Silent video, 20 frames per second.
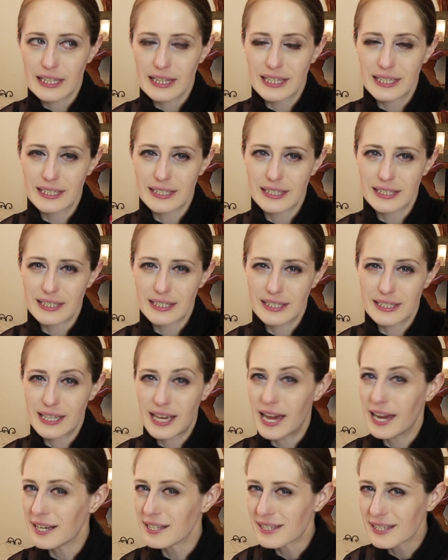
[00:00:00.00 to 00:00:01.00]
the
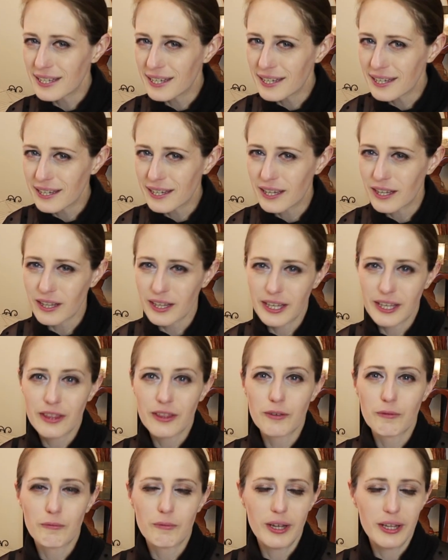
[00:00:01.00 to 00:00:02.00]
sizing, like
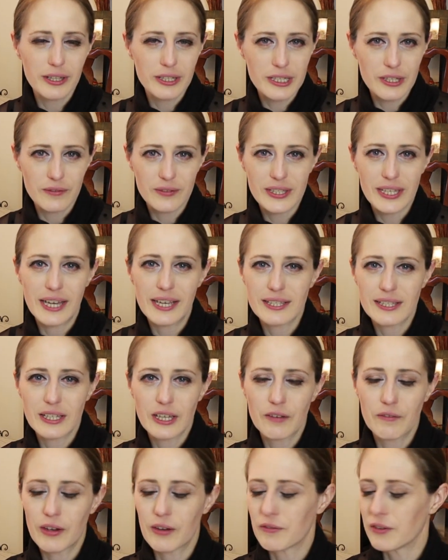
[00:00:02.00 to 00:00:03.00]
the relative
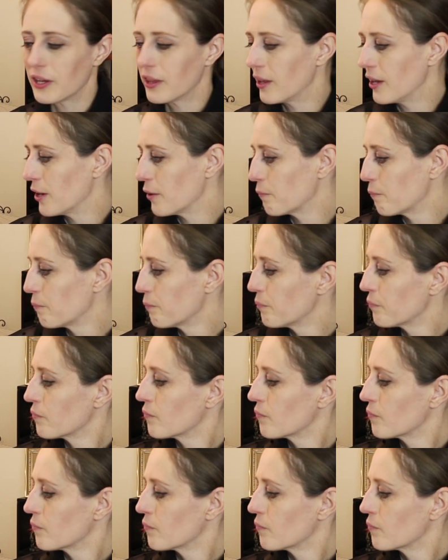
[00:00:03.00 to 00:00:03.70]
sizing of everything.